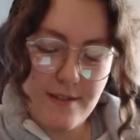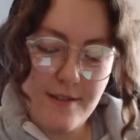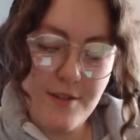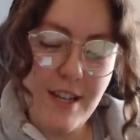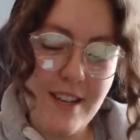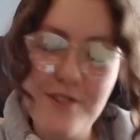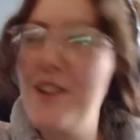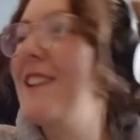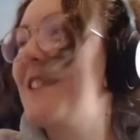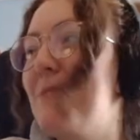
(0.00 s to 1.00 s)
She
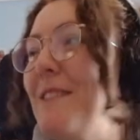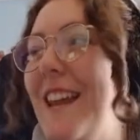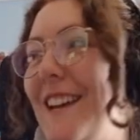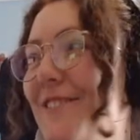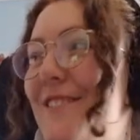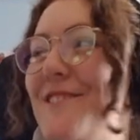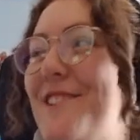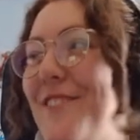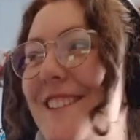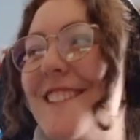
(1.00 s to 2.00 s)
can tell me later if she
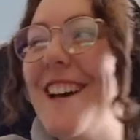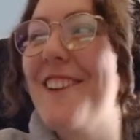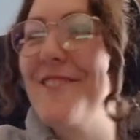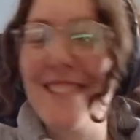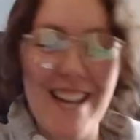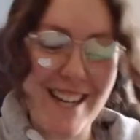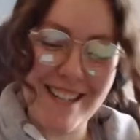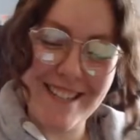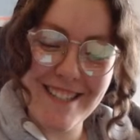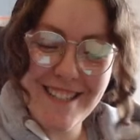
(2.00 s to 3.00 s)
wants to have a
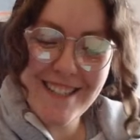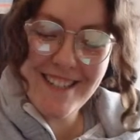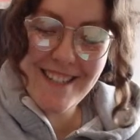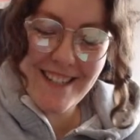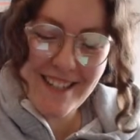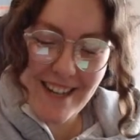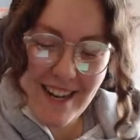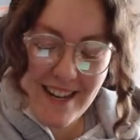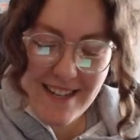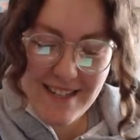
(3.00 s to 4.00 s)
dagger. Okay,
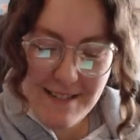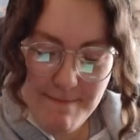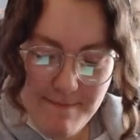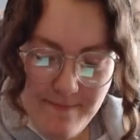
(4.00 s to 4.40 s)
don't